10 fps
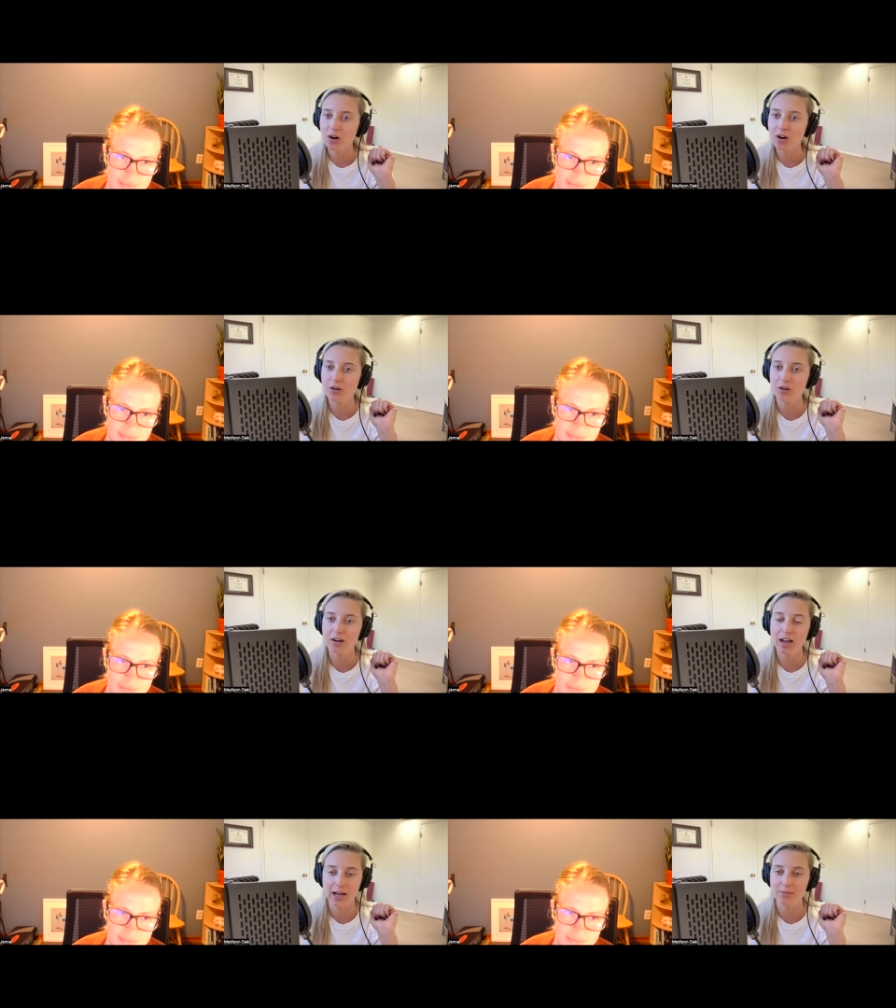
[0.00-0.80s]
are
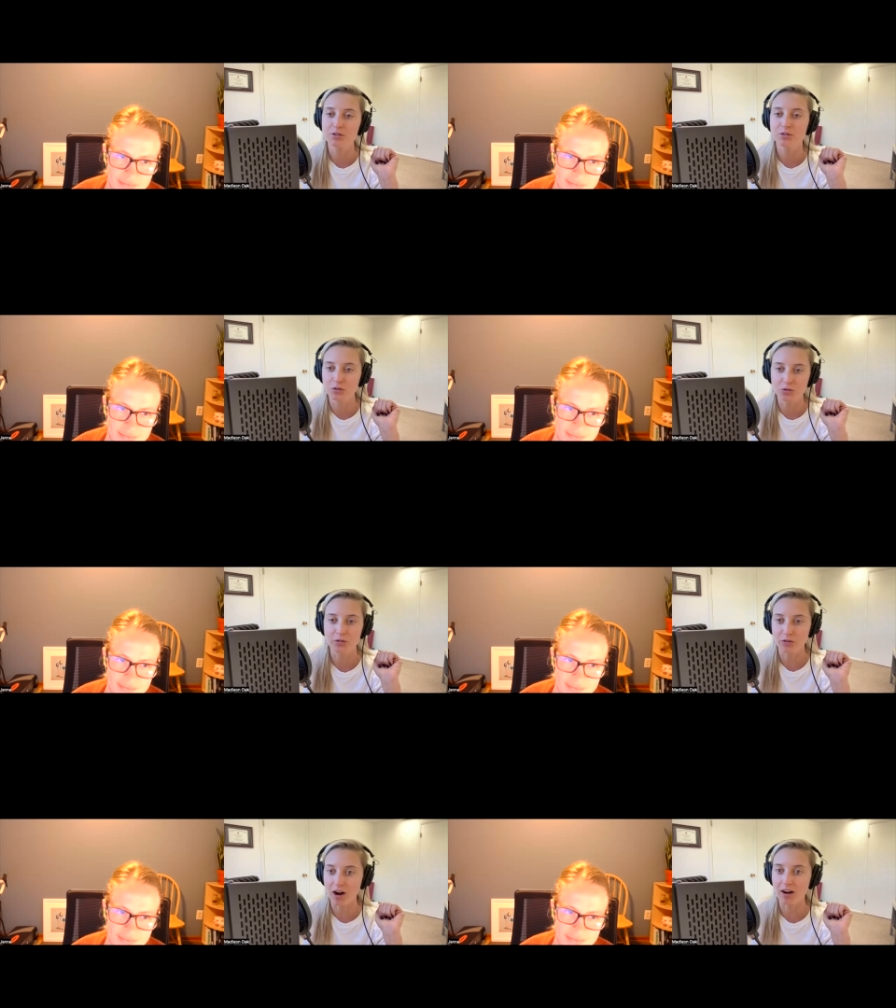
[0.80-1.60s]
absolutely
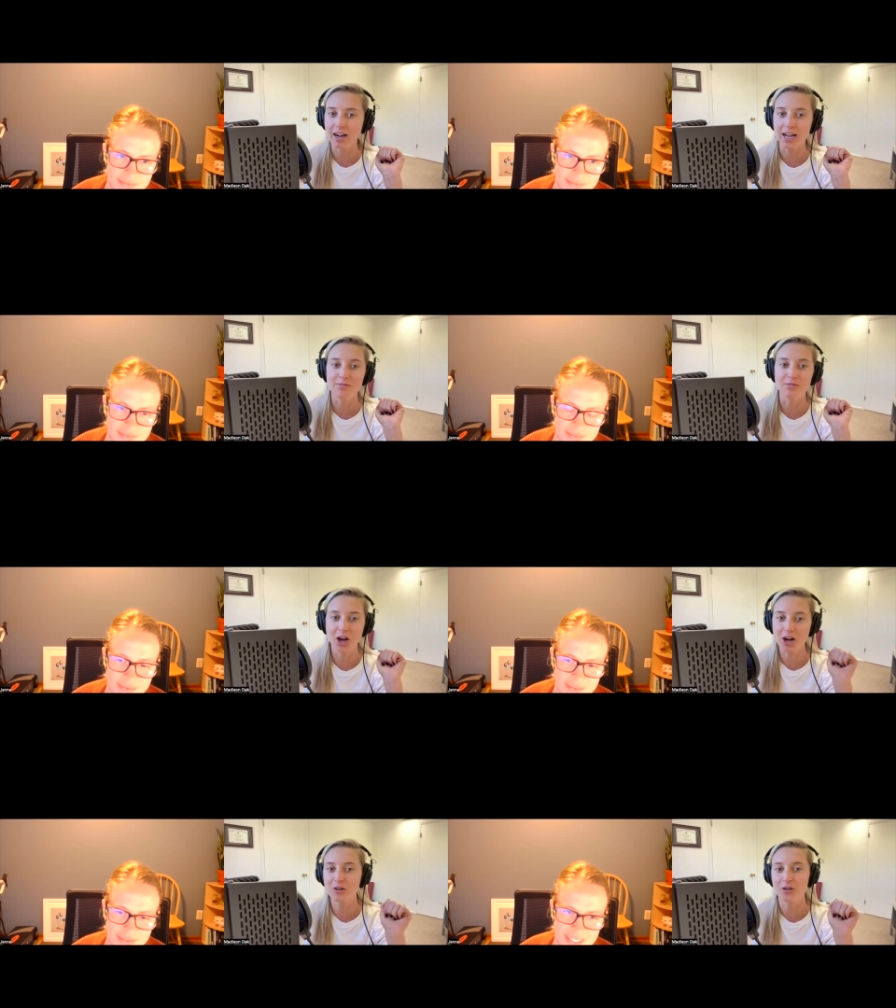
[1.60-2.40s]
wrong. I am
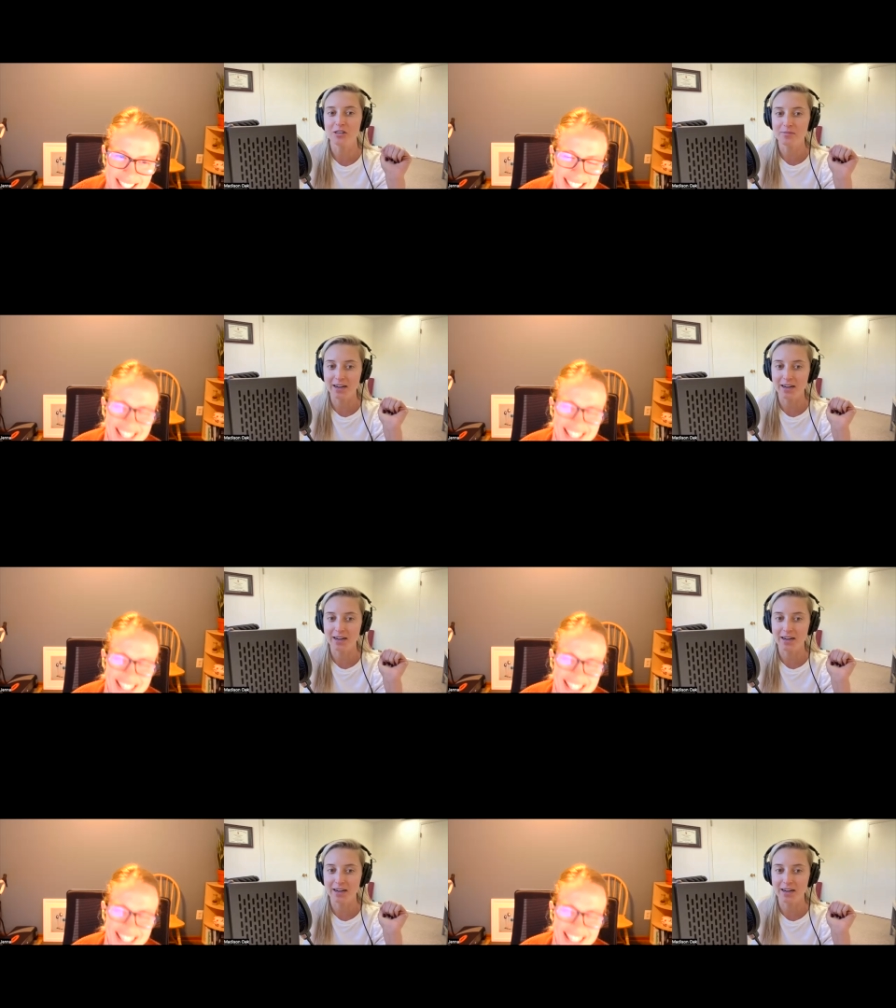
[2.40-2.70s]
not going to